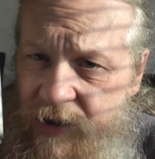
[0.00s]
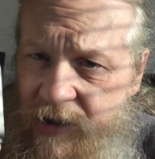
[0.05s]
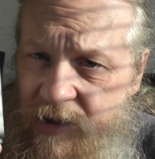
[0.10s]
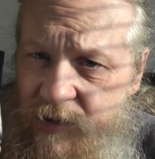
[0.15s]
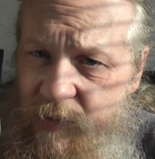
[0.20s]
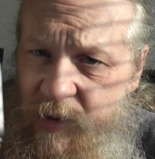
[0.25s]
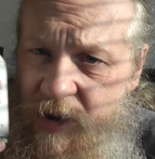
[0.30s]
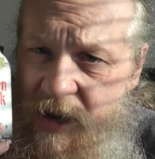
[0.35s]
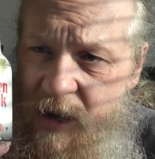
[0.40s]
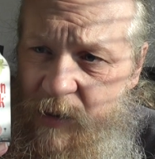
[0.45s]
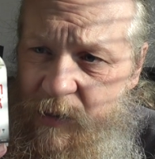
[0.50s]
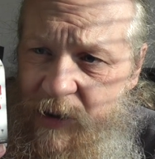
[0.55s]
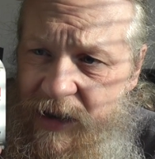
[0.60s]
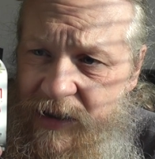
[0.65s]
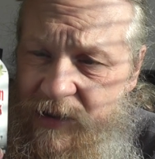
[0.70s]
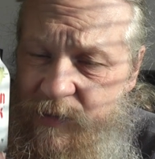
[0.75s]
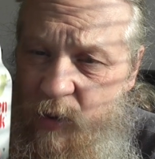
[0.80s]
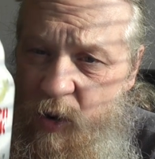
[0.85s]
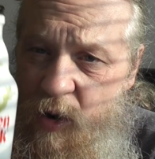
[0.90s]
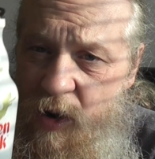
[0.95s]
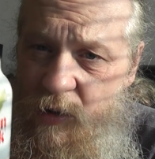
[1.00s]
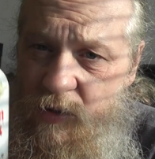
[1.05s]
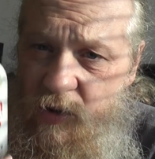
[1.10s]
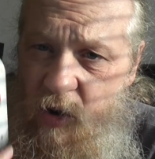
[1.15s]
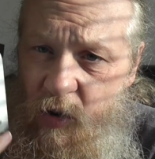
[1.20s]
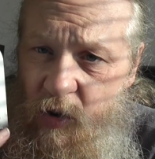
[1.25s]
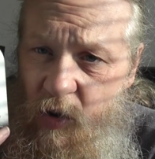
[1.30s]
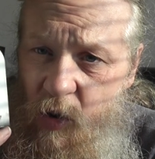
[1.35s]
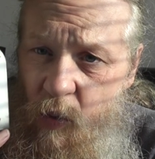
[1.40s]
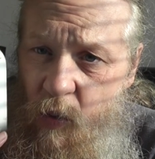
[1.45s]
this beer, mate, but I
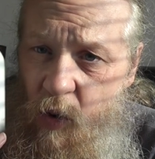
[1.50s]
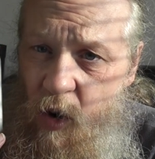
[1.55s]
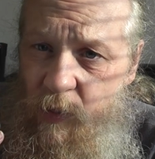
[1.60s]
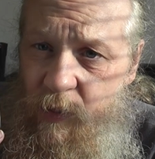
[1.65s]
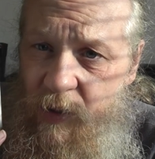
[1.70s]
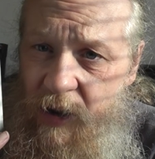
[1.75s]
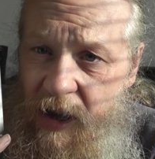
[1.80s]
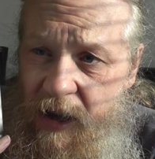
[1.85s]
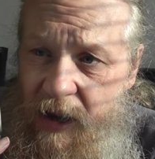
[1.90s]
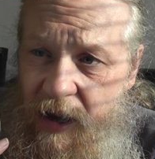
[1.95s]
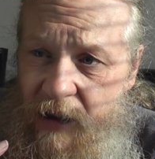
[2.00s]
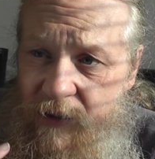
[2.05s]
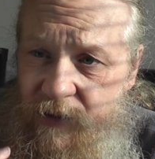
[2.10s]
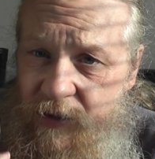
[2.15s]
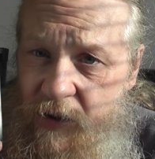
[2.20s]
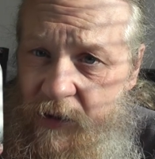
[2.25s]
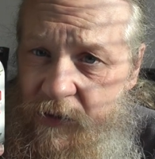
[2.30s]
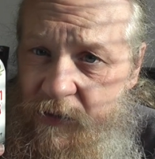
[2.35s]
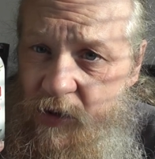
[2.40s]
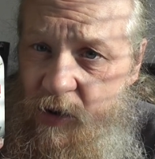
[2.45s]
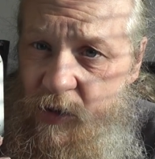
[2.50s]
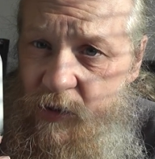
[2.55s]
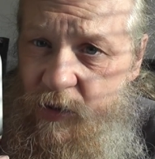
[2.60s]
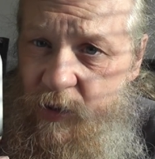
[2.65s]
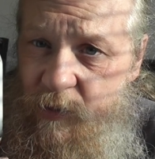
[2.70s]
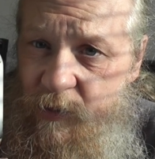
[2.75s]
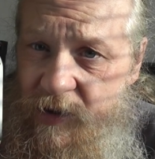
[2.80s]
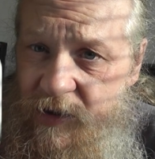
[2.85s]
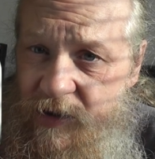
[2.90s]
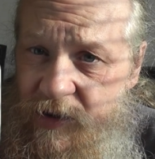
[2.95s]
don't know what it'll be like after a few of
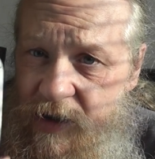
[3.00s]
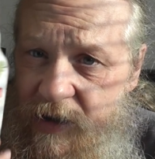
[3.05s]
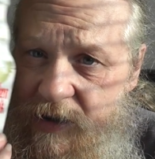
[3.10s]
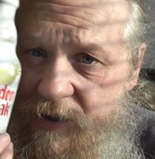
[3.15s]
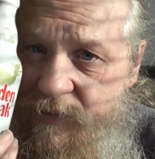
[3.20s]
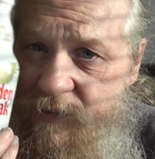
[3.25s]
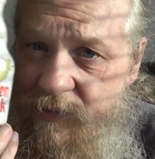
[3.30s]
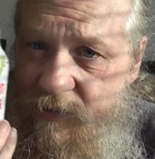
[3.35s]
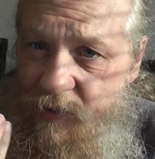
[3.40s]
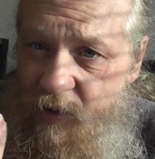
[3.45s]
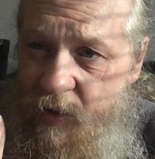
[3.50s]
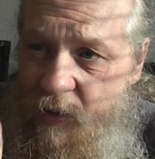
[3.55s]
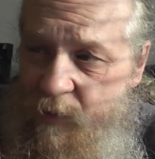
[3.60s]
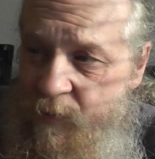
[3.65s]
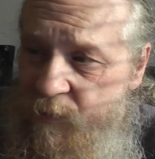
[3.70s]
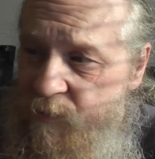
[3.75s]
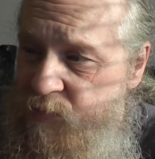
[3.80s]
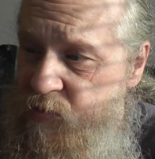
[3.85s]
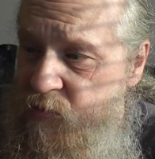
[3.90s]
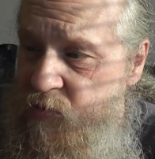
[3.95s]
them, you see. So,